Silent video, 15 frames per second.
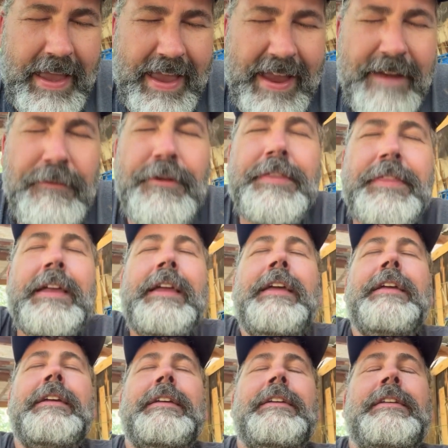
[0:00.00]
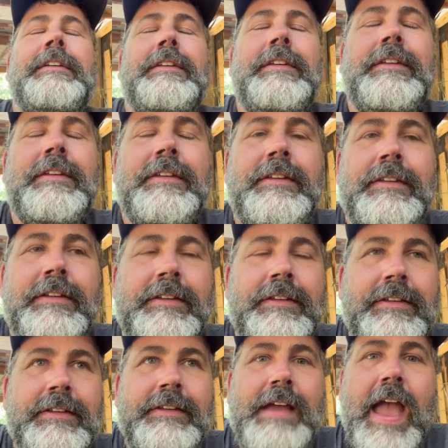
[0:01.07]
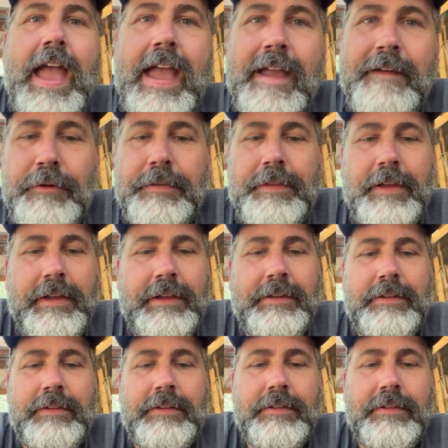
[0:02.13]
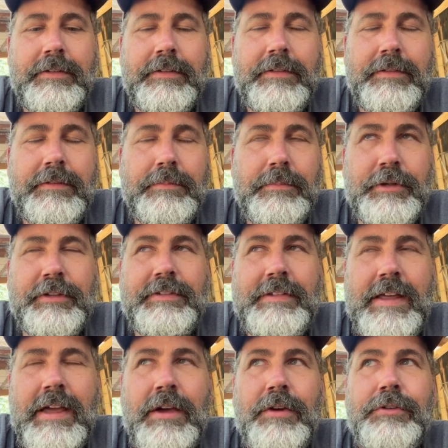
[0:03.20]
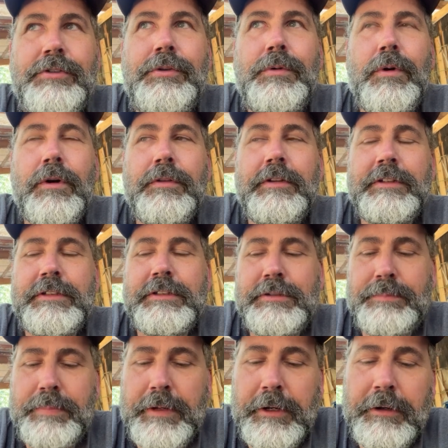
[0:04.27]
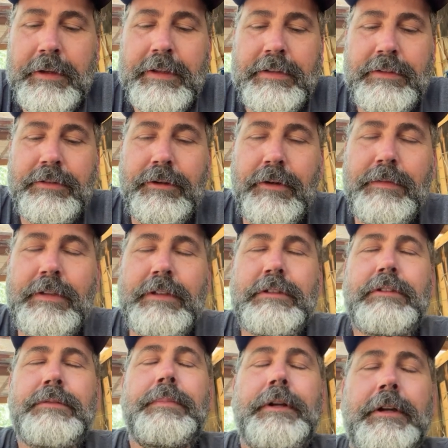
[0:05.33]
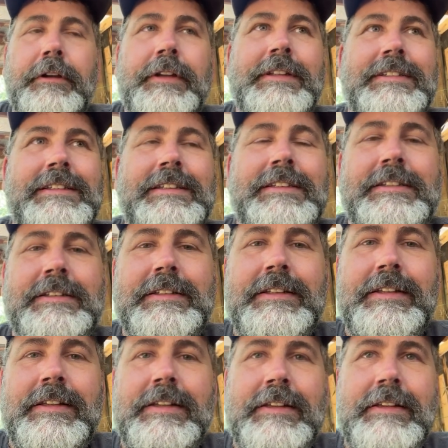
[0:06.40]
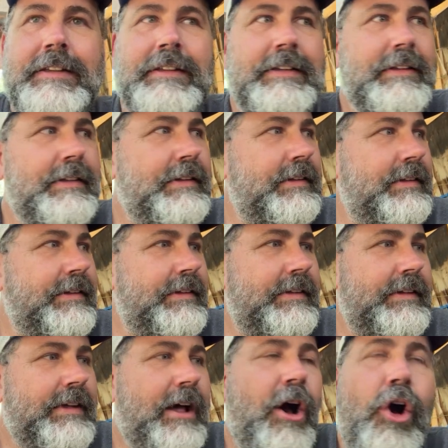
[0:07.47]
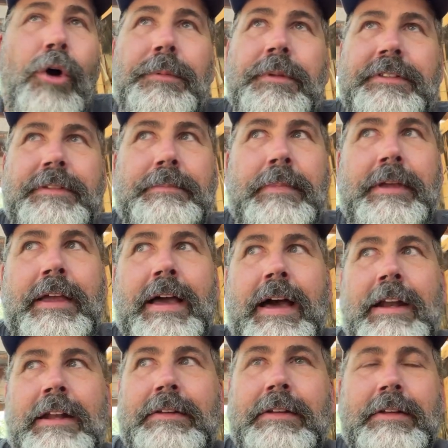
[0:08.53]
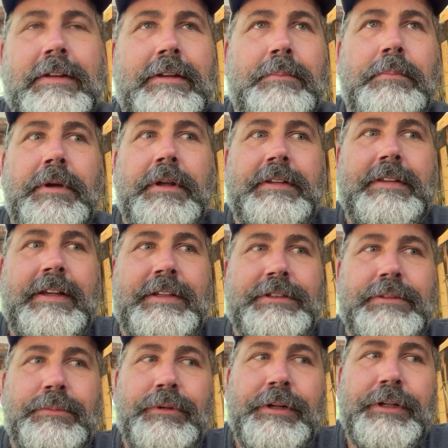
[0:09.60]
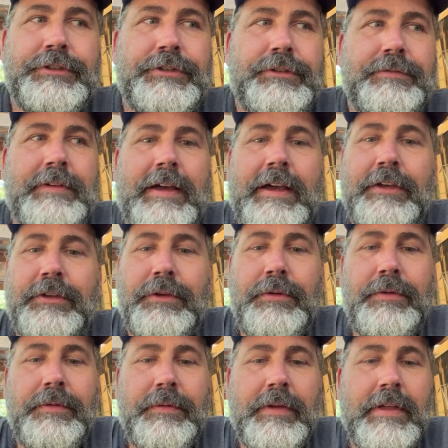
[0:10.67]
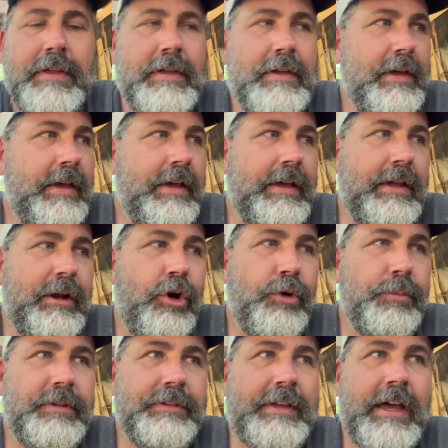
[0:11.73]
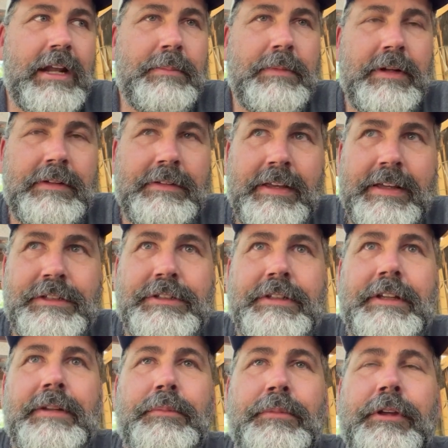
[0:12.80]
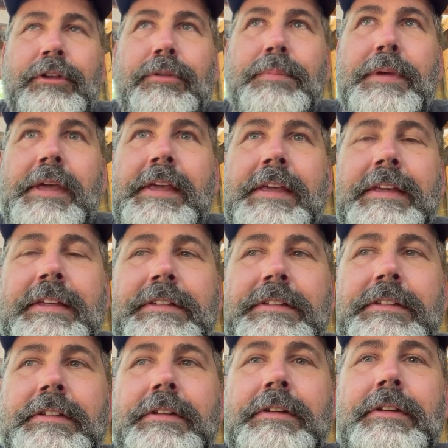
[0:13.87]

everything. Everything. Because now you are the experiencer of the experiences. I hope this guided meditation brings you value. And I hope this guided meditation can bring you peace.